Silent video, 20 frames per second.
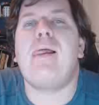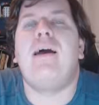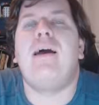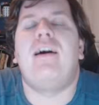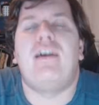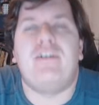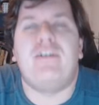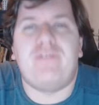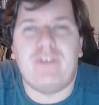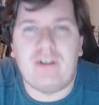
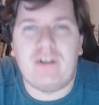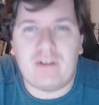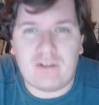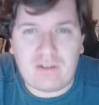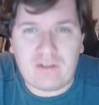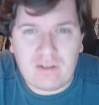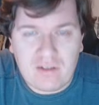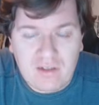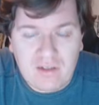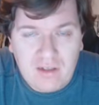Hi
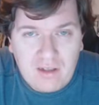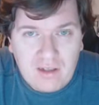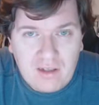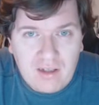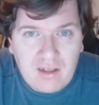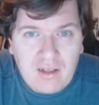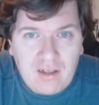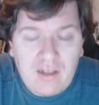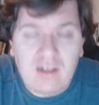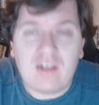folks.
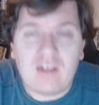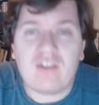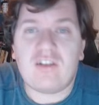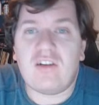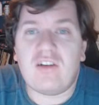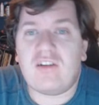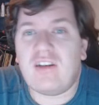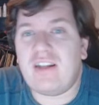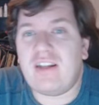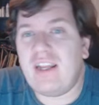
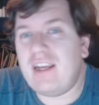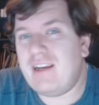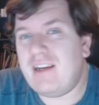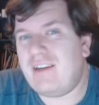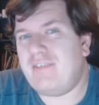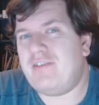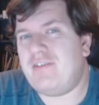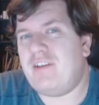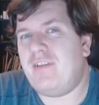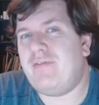So today I
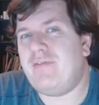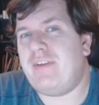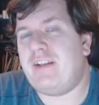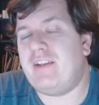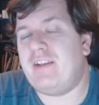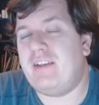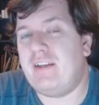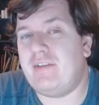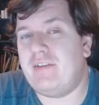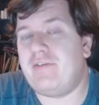have
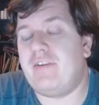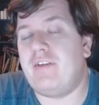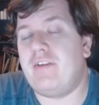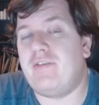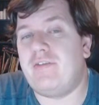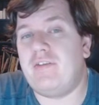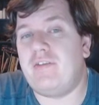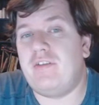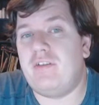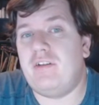something different
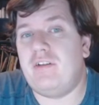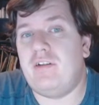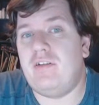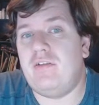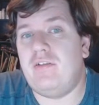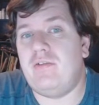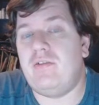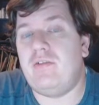for you.